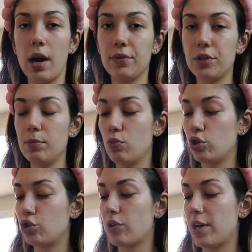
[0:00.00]
I've already
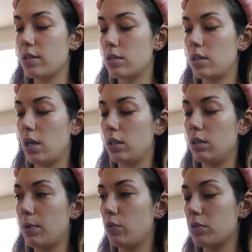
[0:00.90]
moisturized and
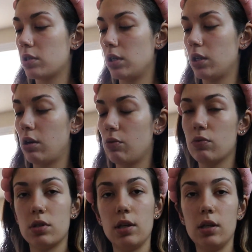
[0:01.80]
did my whole skincare
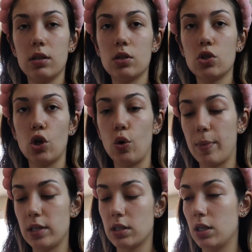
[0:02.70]
routine, so
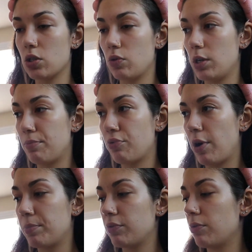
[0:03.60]
mm. my skin is already
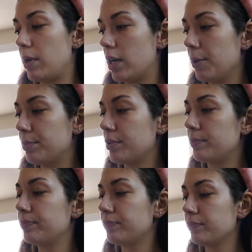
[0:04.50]
prepped for makeup.
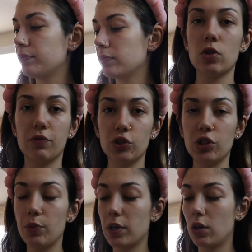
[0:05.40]
So the
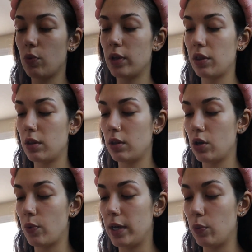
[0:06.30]
first thing we're gonna go with,
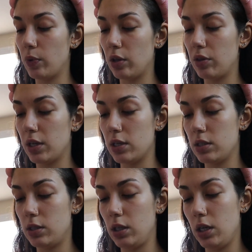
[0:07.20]
go in with
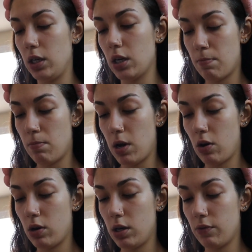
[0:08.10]
is the
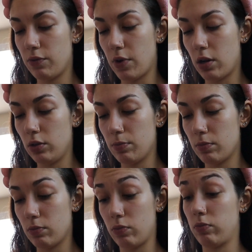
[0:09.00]
Merit Volume
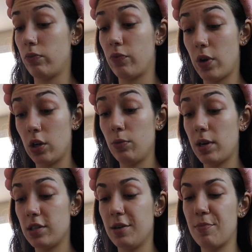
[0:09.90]

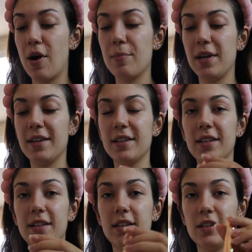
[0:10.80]
Volumizing Pomade
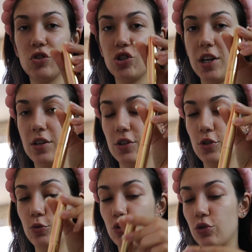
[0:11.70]
in the shade
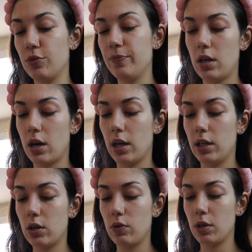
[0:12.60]
Neutral. I
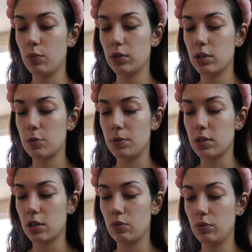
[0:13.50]
like going in with this
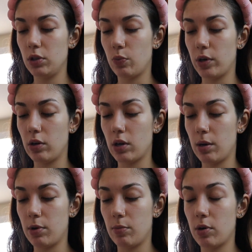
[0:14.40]
because I don't really wear
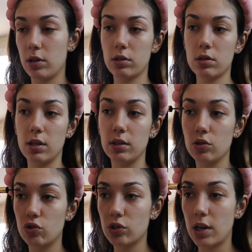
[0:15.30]
eyebrow products, and
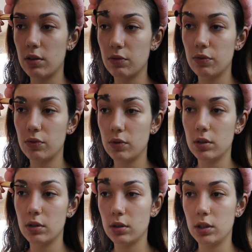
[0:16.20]
this just kind of
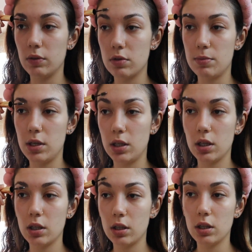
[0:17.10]
gives me
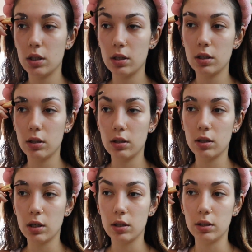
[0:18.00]

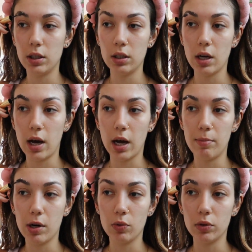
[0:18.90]
a clean
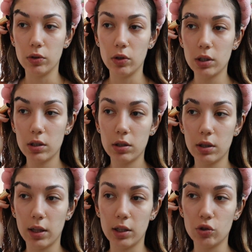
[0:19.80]
eyebrow look.
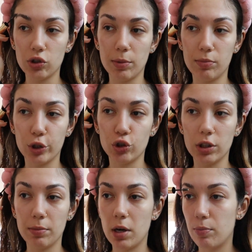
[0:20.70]
I like just like
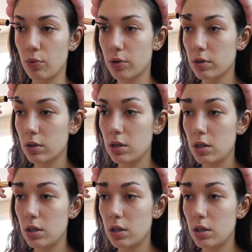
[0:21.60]
brushing them upward.